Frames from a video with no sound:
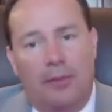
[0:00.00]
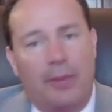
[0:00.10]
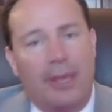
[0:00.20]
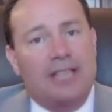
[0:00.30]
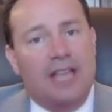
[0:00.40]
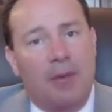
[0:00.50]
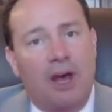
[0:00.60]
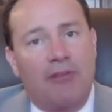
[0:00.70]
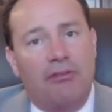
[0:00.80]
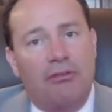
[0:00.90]
paid time
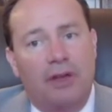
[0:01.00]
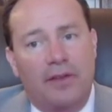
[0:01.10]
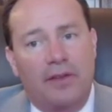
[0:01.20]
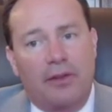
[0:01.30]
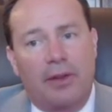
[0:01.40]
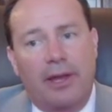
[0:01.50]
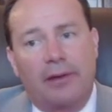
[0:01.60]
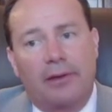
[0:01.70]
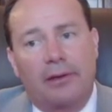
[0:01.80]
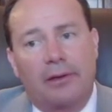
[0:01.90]
off on the other
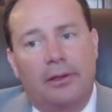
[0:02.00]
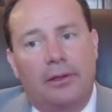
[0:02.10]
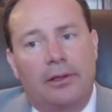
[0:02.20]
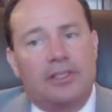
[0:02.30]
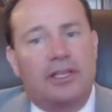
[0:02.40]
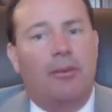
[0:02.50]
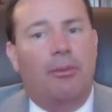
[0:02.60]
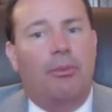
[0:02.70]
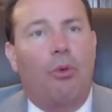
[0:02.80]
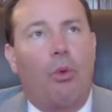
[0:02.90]
hand. This could
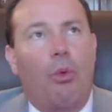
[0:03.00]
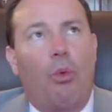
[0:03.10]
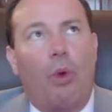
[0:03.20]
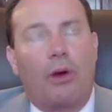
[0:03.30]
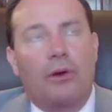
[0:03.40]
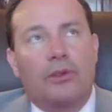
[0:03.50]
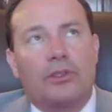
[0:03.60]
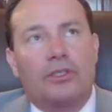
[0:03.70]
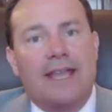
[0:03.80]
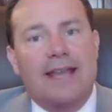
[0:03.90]
help
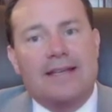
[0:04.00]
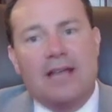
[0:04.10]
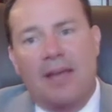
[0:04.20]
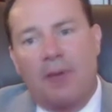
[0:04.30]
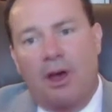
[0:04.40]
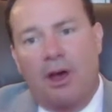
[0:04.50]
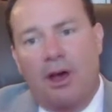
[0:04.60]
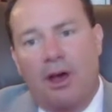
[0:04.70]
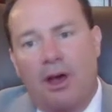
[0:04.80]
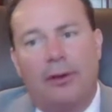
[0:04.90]
workers take time
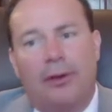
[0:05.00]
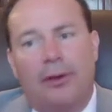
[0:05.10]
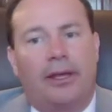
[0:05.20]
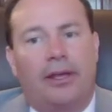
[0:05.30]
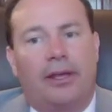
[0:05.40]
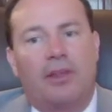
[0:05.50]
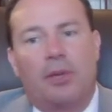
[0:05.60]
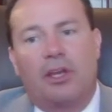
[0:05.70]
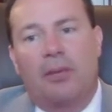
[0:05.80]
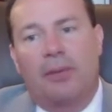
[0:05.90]
off if they
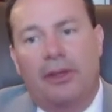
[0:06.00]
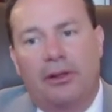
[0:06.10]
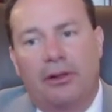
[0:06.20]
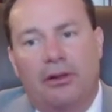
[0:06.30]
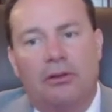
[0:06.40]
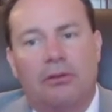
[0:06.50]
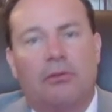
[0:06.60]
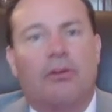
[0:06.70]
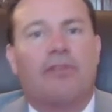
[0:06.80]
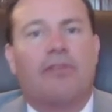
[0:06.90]
become ill
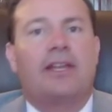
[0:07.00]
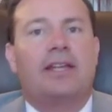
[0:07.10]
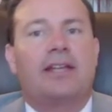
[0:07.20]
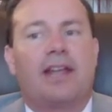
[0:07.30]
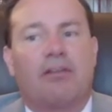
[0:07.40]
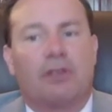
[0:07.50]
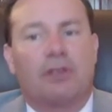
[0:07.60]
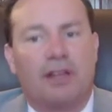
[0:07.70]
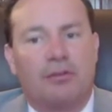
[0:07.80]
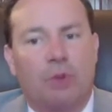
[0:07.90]
or if they need to care for
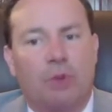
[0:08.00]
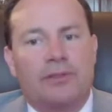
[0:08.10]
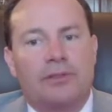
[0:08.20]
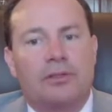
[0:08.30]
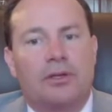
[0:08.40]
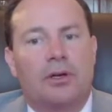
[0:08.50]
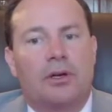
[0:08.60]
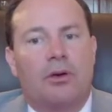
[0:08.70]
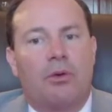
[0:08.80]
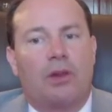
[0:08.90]
loved ones,
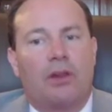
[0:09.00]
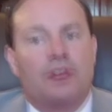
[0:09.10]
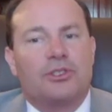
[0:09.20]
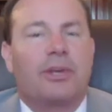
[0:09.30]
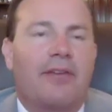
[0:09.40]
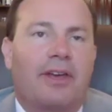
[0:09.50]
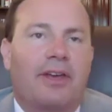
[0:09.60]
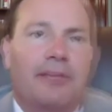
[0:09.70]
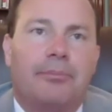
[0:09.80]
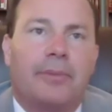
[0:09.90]
while also
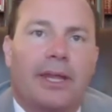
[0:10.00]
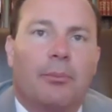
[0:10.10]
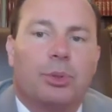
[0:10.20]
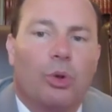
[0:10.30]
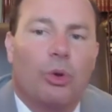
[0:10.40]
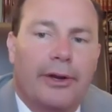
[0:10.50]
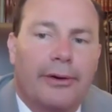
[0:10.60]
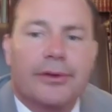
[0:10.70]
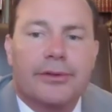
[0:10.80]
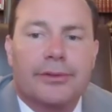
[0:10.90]
giving
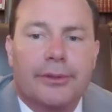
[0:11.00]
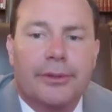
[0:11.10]
employers